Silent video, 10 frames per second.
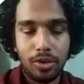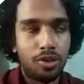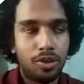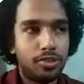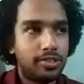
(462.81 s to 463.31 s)

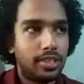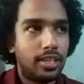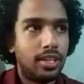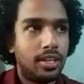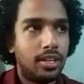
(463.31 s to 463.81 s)
because
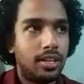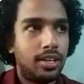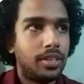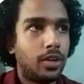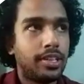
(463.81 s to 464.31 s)
uh,
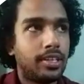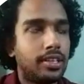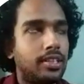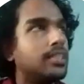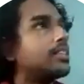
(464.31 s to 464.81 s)
there was
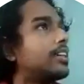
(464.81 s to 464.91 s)
a